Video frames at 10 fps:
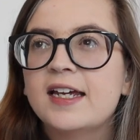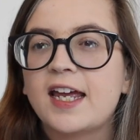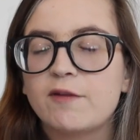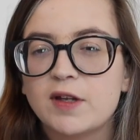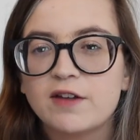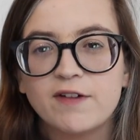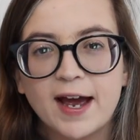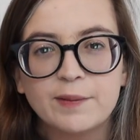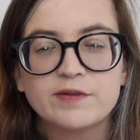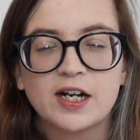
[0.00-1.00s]
gave me the
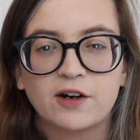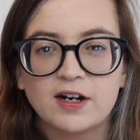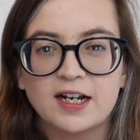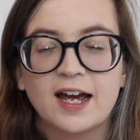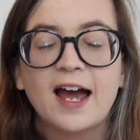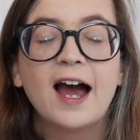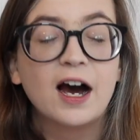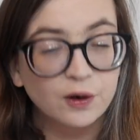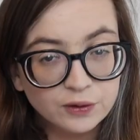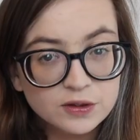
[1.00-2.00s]
vibe of decorating a
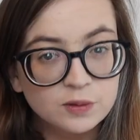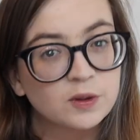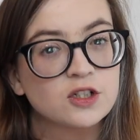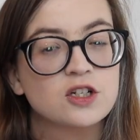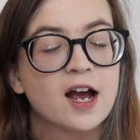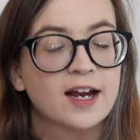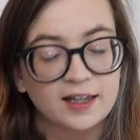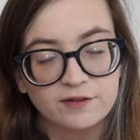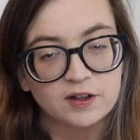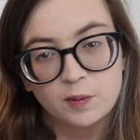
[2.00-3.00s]
house, which I
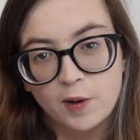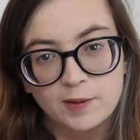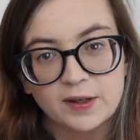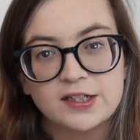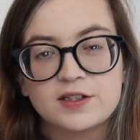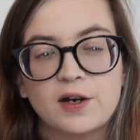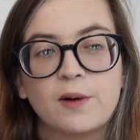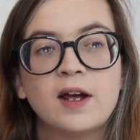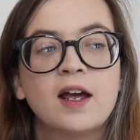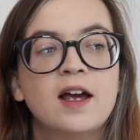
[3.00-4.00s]
live in an apartment, so